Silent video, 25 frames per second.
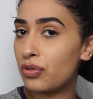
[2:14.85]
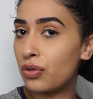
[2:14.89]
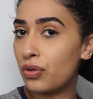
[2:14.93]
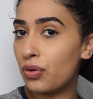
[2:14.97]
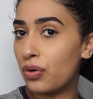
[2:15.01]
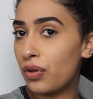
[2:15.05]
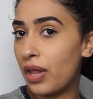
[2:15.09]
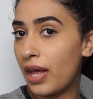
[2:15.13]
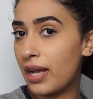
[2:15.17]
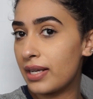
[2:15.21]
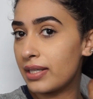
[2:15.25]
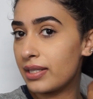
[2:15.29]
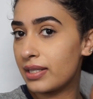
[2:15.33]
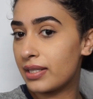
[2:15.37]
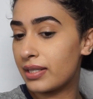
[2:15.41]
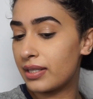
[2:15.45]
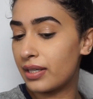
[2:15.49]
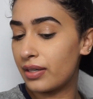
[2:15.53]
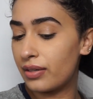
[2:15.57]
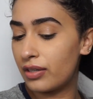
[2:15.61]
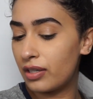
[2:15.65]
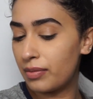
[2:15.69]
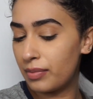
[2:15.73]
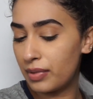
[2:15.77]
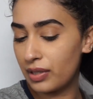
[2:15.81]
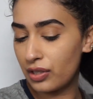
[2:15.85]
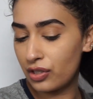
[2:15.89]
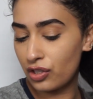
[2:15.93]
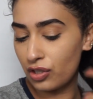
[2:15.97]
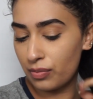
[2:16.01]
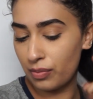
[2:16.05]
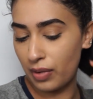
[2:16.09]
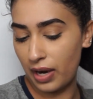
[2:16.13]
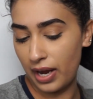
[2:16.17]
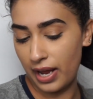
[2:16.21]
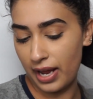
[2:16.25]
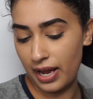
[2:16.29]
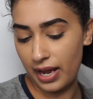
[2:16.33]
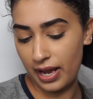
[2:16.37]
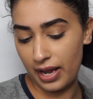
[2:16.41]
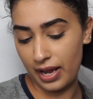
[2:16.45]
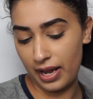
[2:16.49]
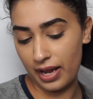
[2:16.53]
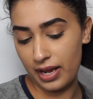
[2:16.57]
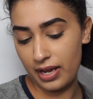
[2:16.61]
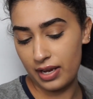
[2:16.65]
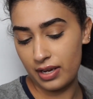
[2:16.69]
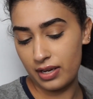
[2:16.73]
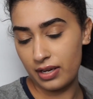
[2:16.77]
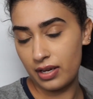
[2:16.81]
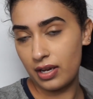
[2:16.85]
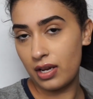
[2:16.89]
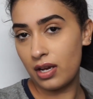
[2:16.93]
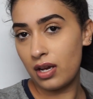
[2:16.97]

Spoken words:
all that serum into my hair,